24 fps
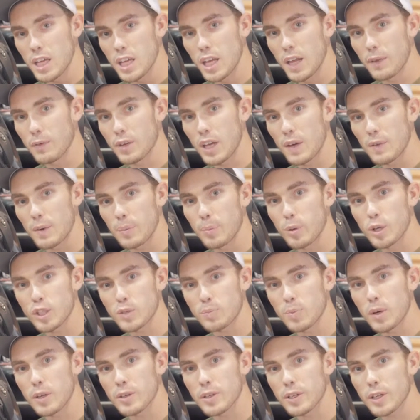And if you have a
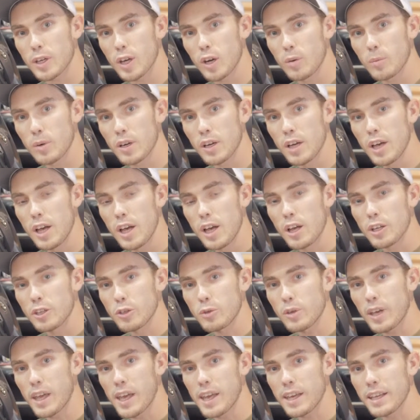push button Tacoma,
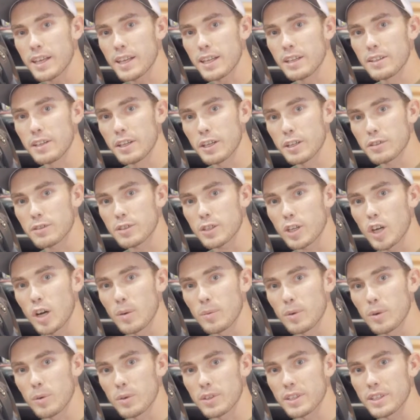you can get near
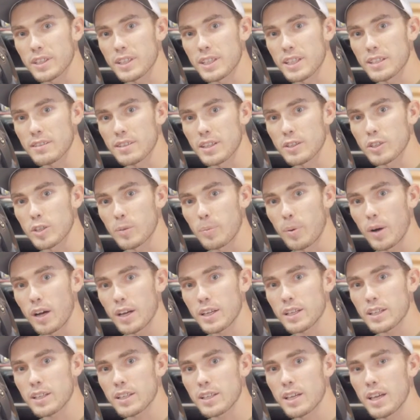Tacoma with the keys in your
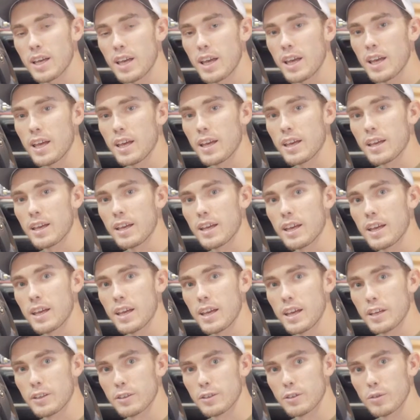pocket
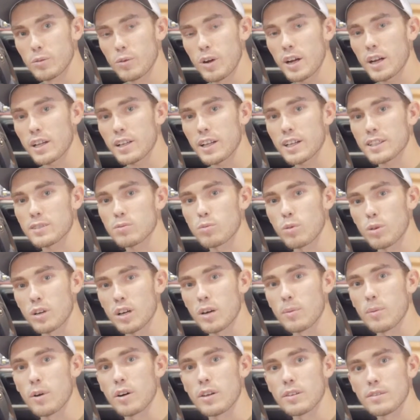and your rock lights will
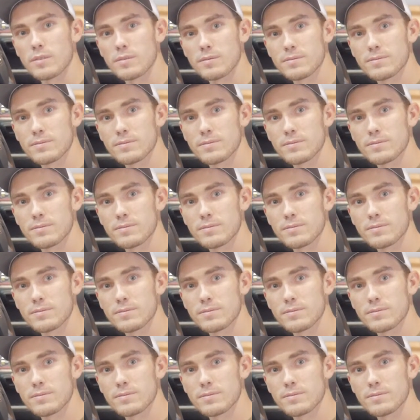come on.